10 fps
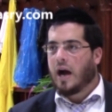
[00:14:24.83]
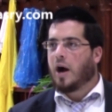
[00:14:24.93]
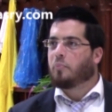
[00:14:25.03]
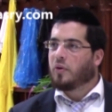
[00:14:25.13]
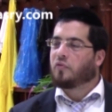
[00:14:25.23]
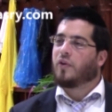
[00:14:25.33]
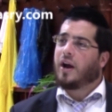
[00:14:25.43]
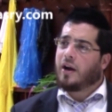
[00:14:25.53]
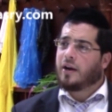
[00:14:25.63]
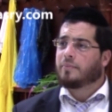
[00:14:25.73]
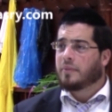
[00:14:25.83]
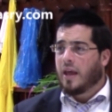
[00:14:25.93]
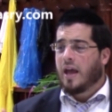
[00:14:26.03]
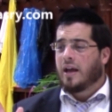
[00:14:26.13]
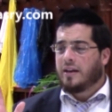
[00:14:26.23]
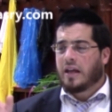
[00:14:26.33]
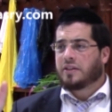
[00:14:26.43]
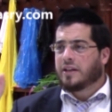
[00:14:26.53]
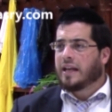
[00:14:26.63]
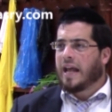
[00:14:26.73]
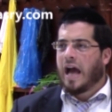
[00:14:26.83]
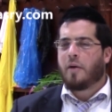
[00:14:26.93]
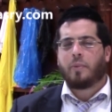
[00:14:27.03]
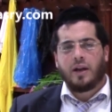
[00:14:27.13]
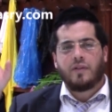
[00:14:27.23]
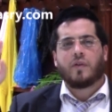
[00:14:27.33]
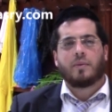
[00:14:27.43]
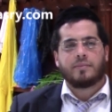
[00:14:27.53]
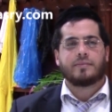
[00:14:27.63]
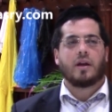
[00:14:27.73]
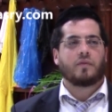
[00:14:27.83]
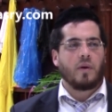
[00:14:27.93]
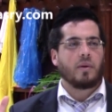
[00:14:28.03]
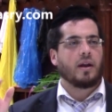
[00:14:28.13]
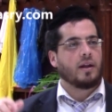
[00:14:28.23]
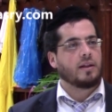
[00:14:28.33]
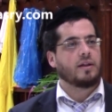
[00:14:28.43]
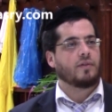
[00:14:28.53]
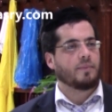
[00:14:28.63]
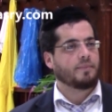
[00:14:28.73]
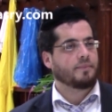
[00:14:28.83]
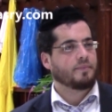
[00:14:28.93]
I prefer, nothing can happen if I'm gonna leave him.